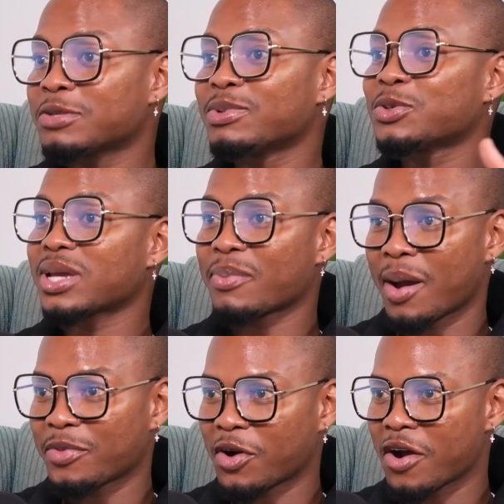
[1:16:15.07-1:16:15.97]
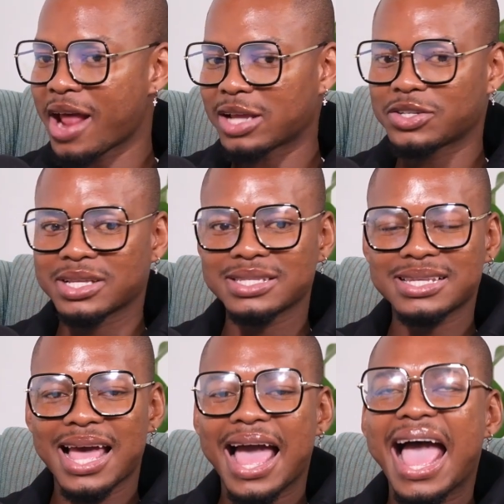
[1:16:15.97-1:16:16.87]
me to Keeping Up the Kardashians,
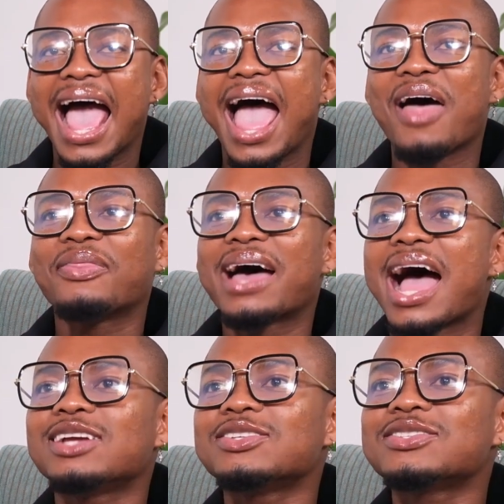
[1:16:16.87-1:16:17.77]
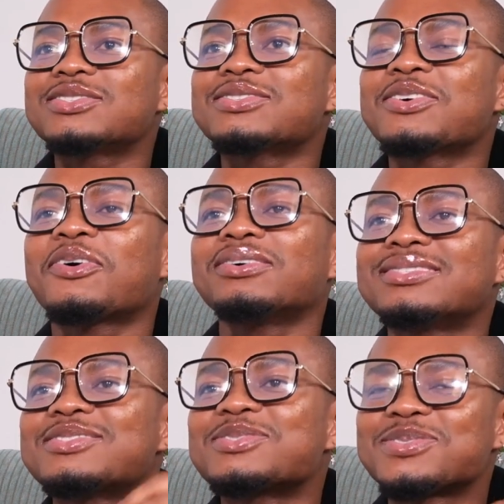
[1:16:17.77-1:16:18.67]
and I just got
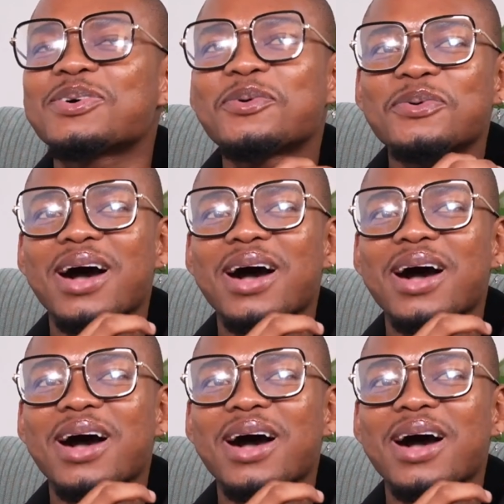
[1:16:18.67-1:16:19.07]
so